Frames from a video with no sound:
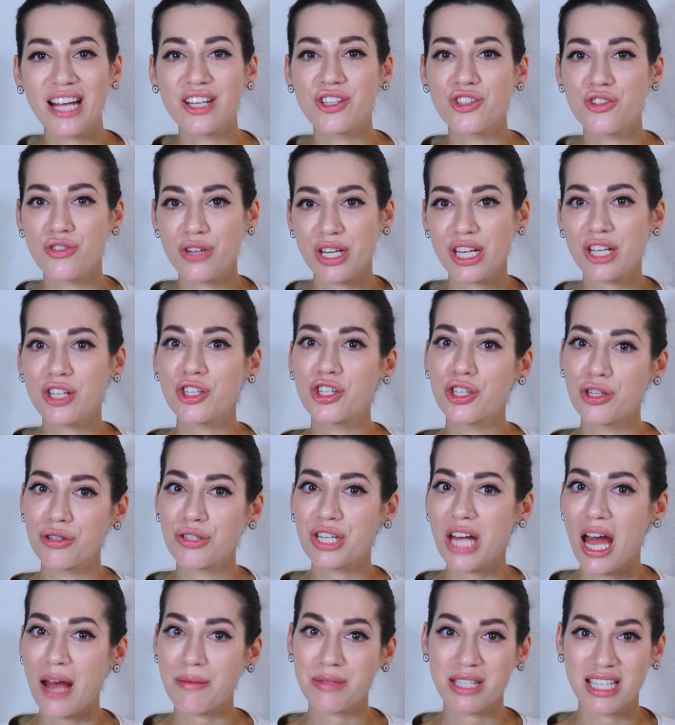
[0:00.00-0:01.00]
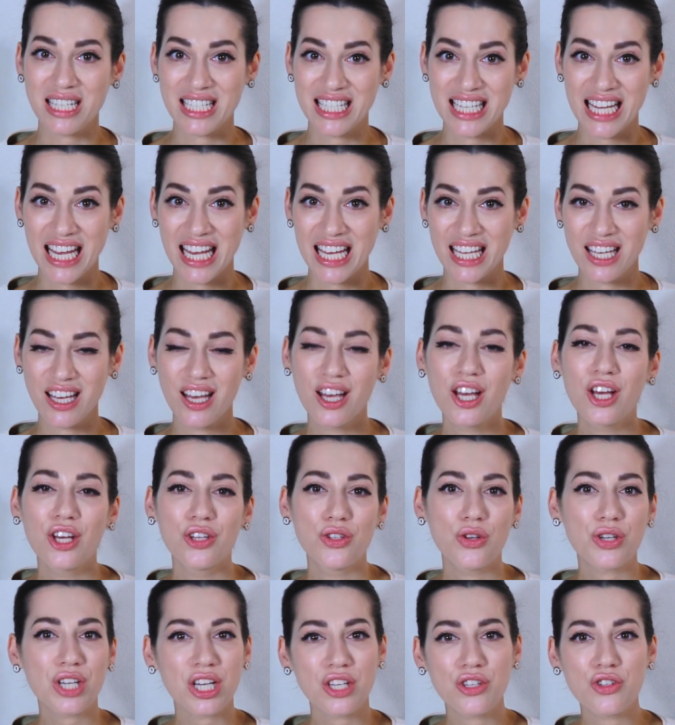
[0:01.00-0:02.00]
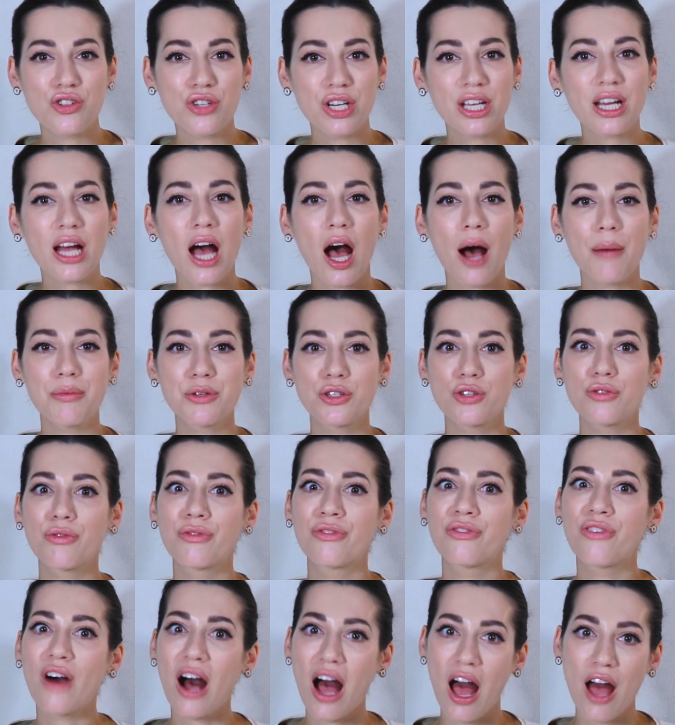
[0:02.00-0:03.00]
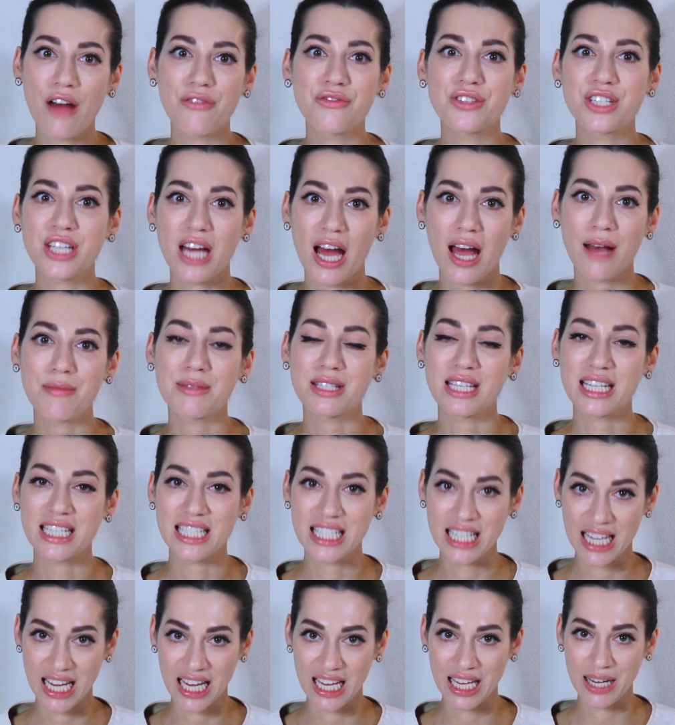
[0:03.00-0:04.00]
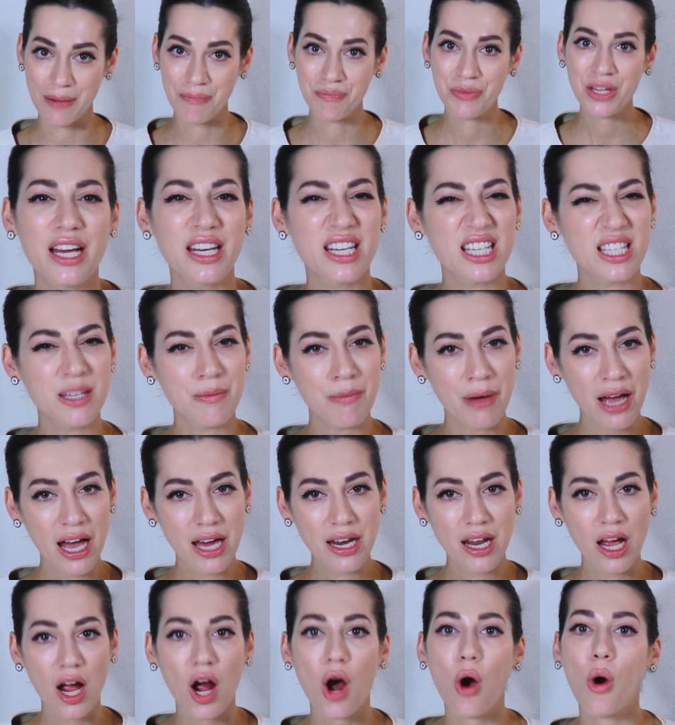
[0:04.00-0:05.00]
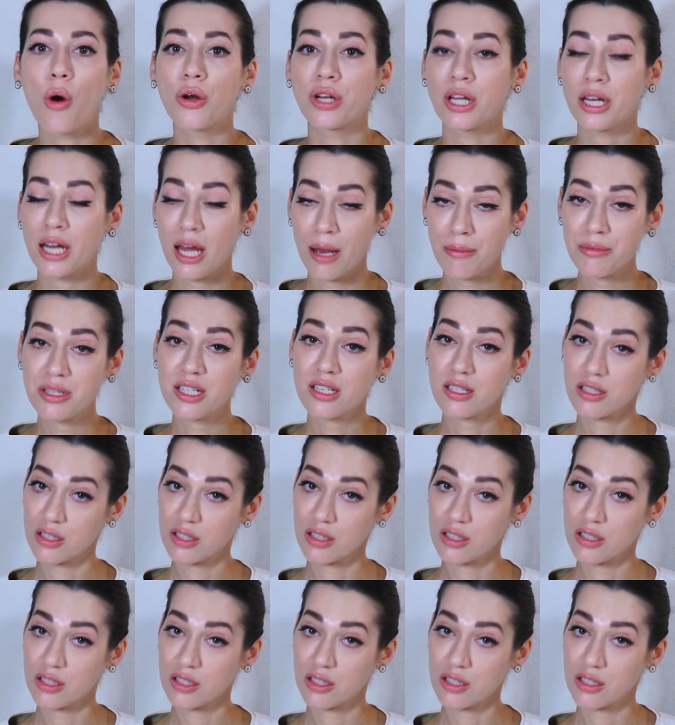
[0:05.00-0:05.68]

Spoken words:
and drink 2 times a day. You can drink up to 5 times a day. It is better on an empty